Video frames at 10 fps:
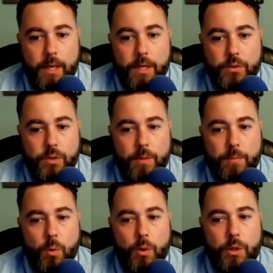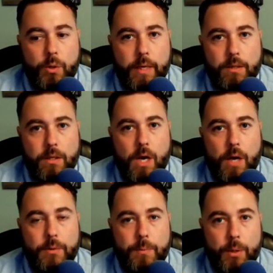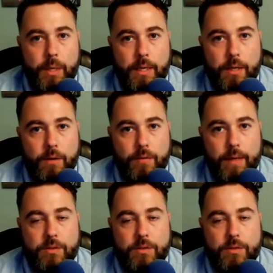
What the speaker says: So the more you get the dog to put in their face